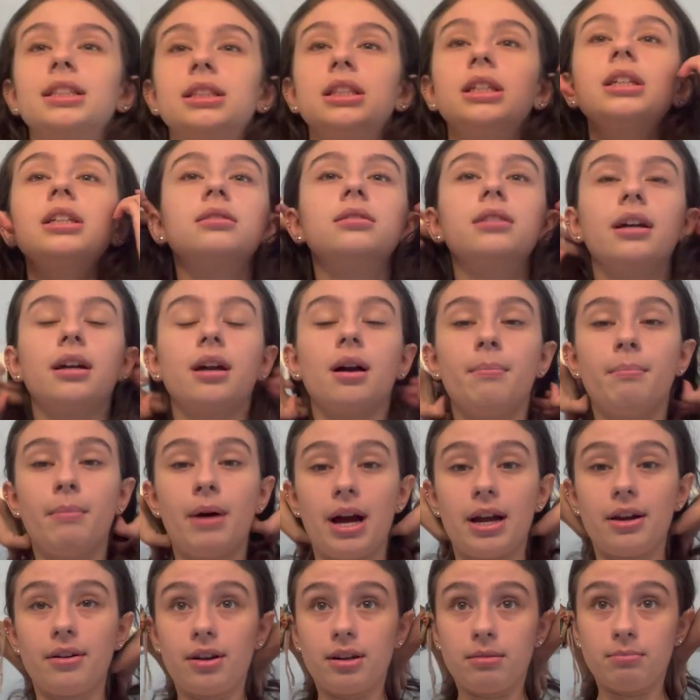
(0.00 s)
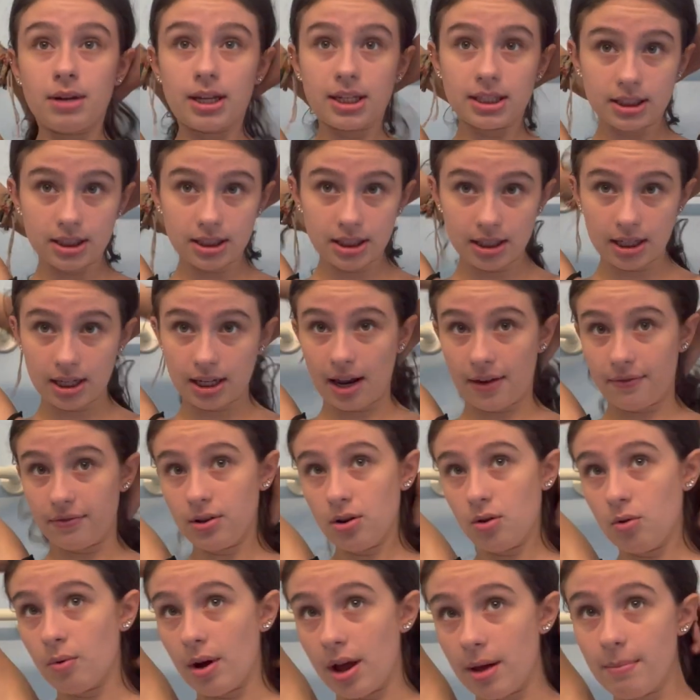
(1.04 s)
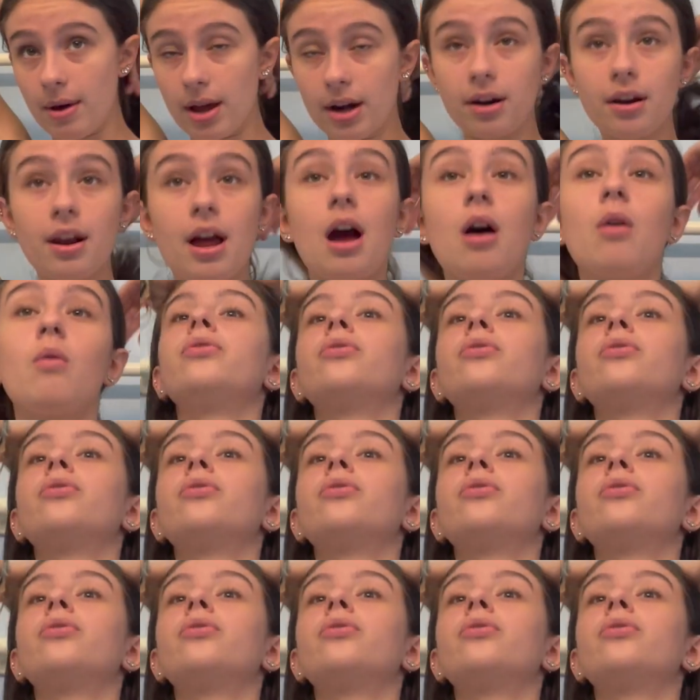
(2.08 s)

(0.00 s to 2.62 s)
took like a migraine medicine and I feel way better now.